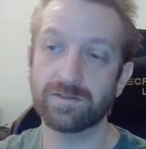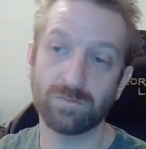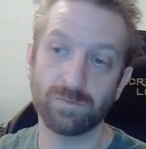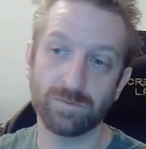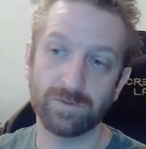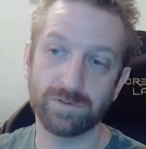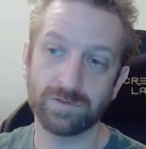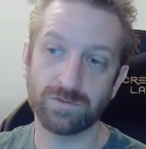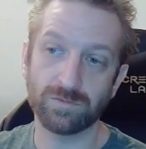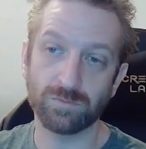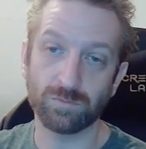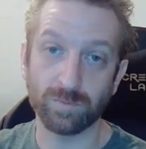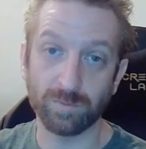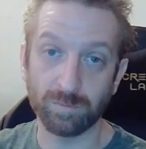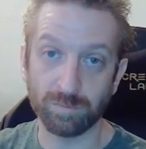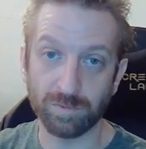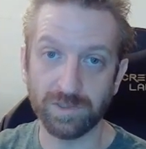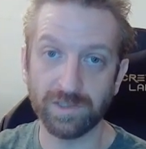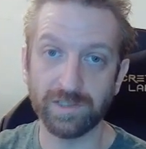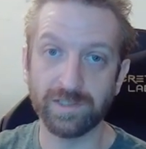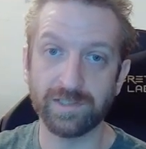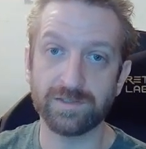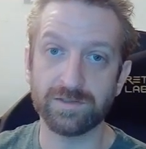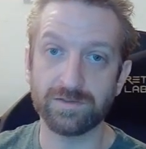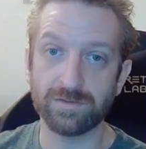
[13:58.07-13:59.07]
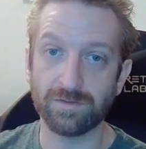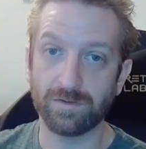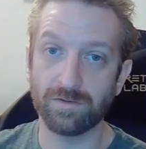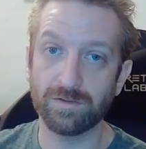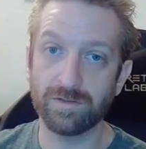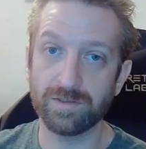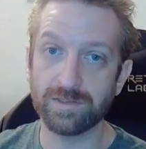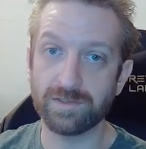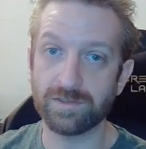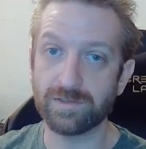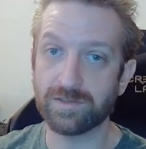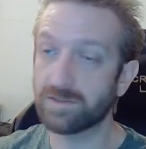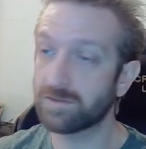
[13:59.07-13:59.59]
going to replace
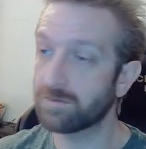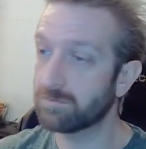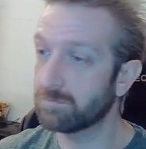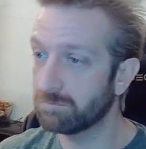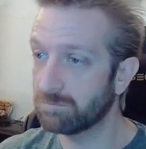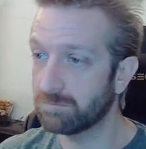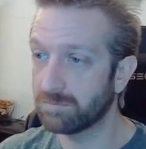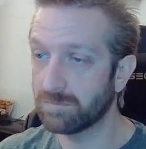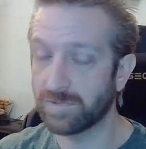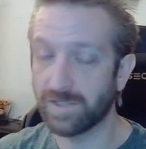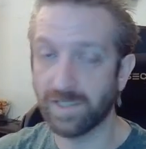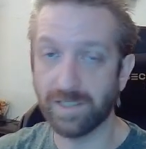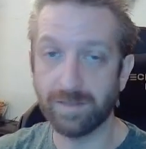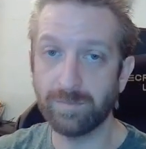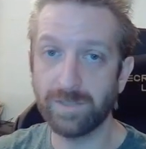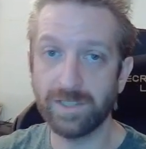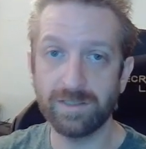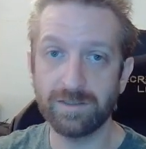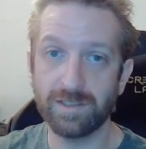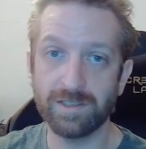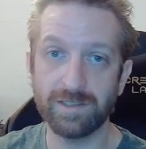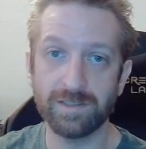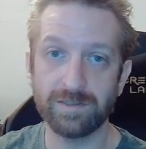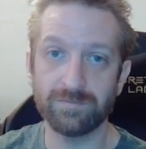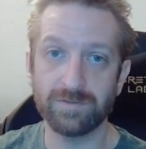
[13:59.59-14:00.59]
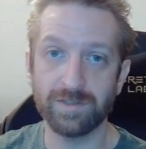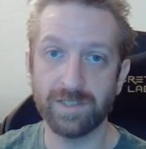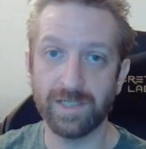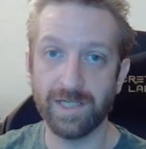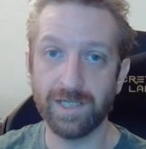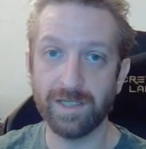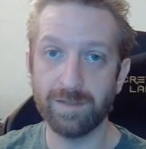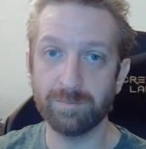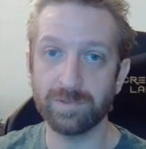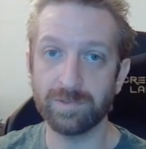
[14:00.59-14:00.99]
artists, that may not even